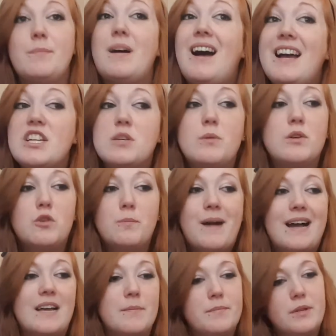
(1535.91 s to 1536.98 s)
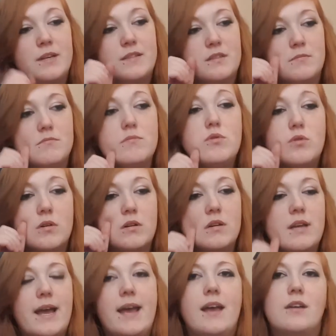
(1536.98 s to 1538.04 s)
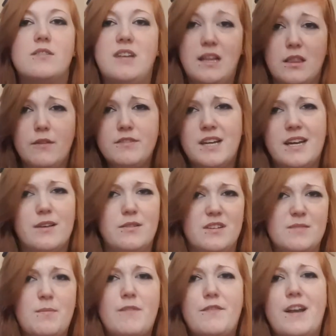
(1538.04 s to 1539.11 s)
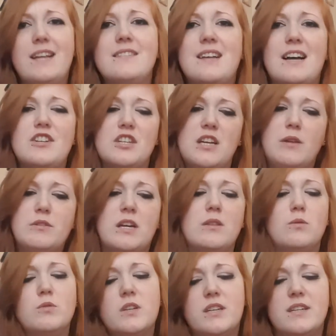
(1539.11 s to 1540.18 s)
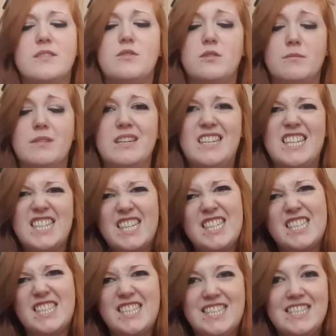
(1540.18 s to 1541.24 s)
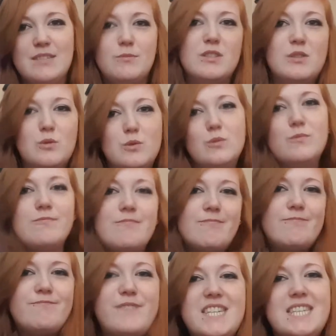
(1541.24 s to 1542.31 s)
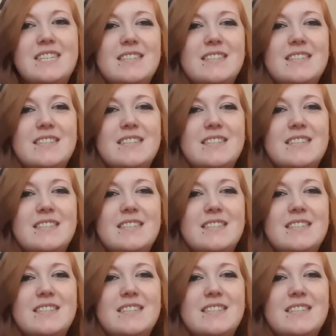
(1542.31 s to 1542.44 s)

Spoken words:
But I actually want to go back and play some more because I loved a-kon. It's my friends actually now downloaded it, so I'm like, yeah, I want to go fight.